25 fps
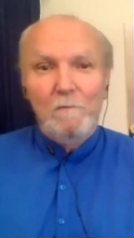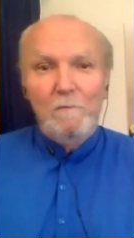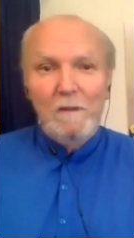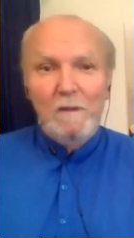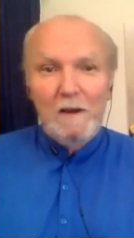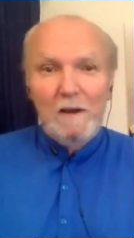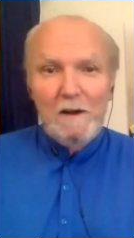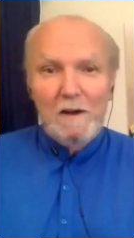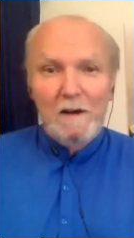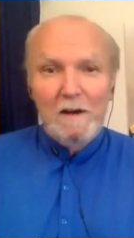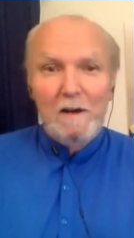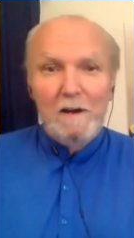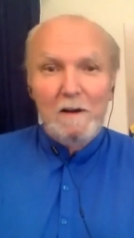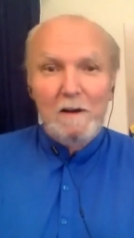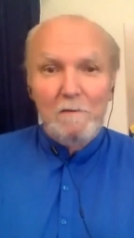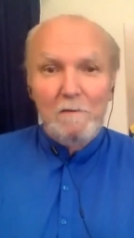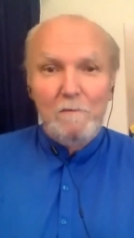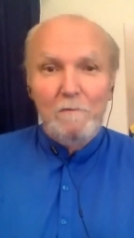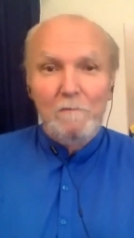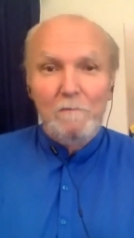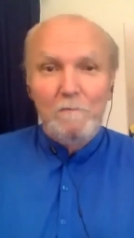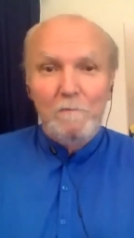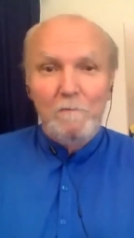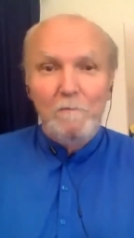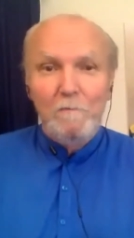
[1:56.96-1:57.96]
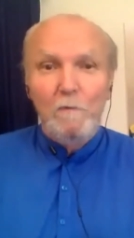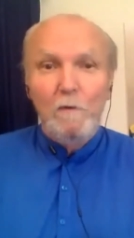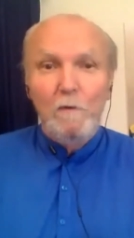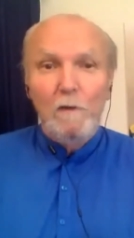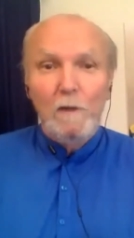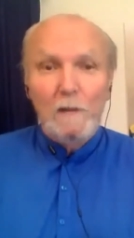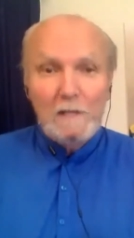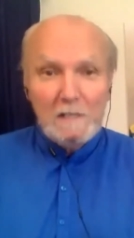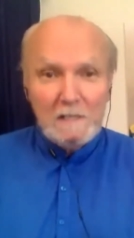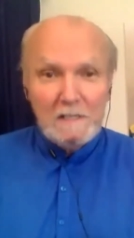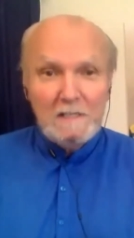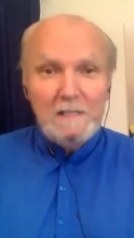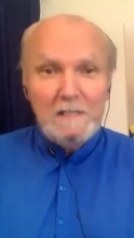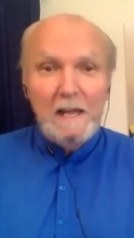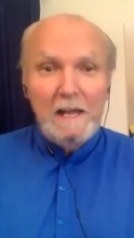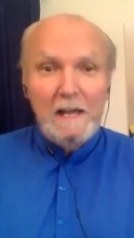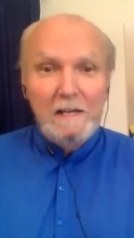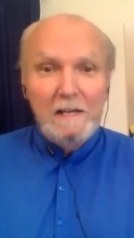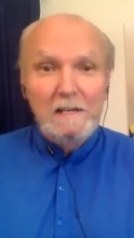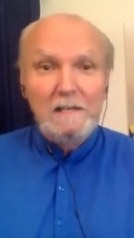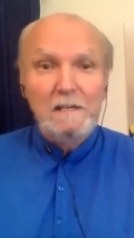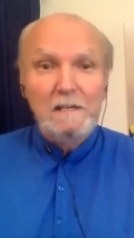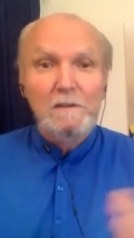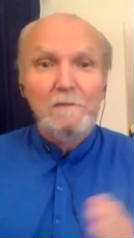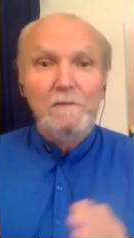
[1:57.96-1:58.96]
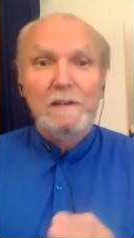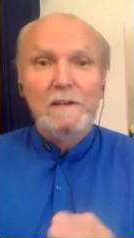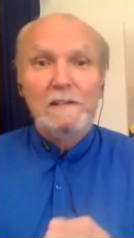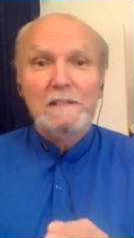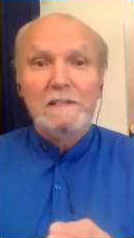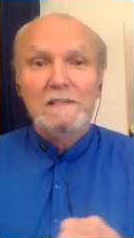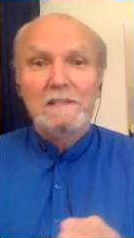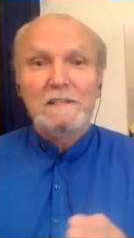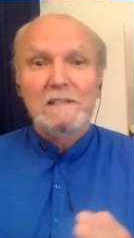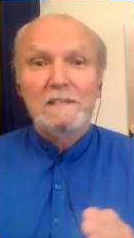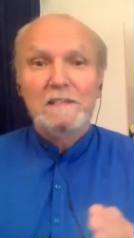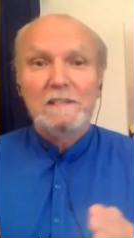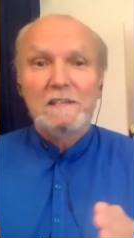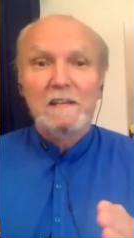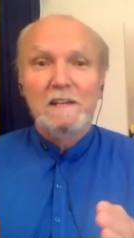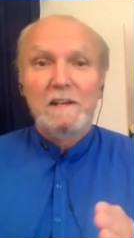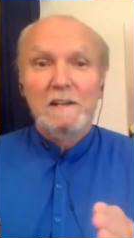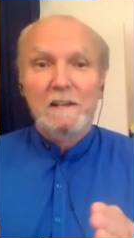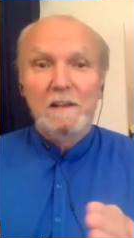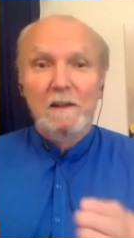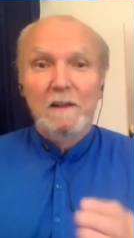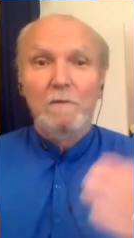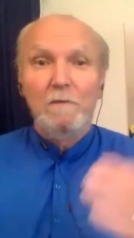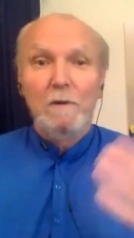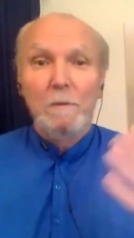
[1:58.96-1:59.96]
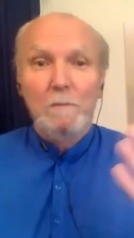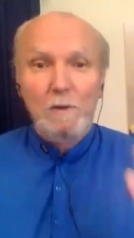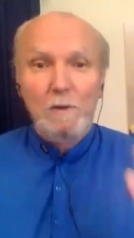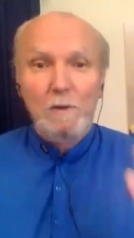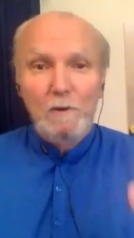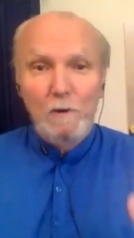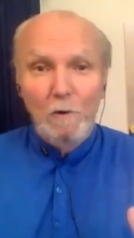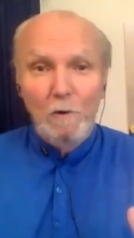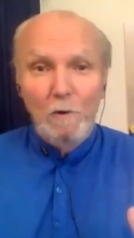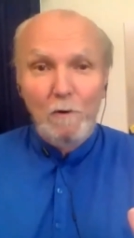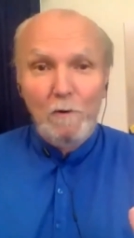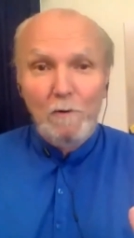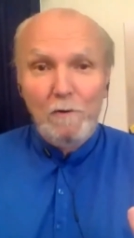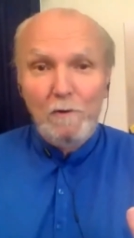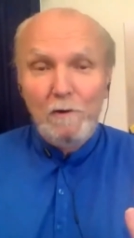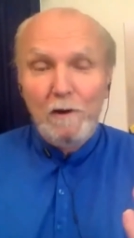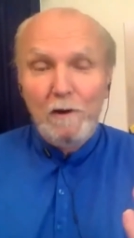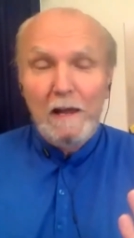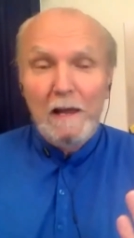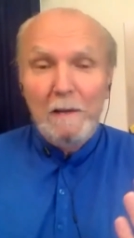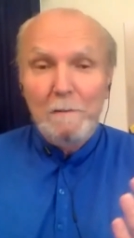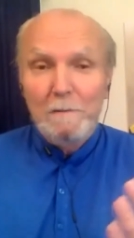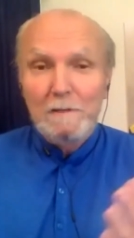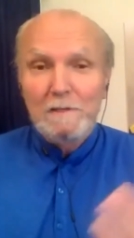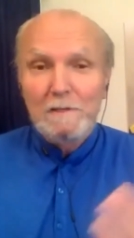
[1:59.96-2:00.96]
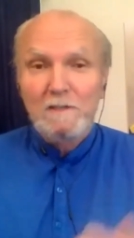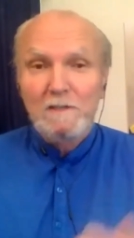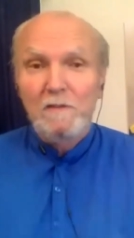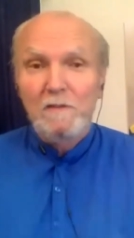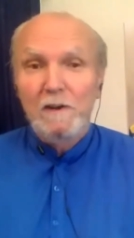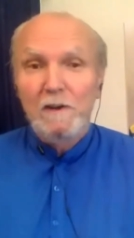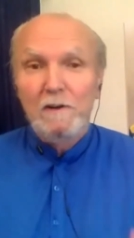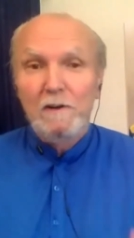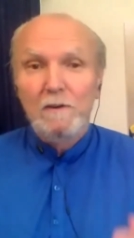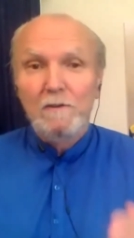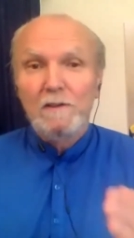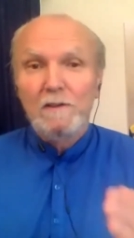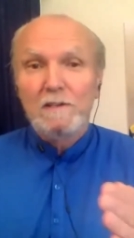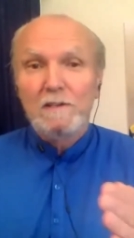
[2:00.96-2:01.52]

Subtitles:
uh, full extent of from the northern hemisphere. The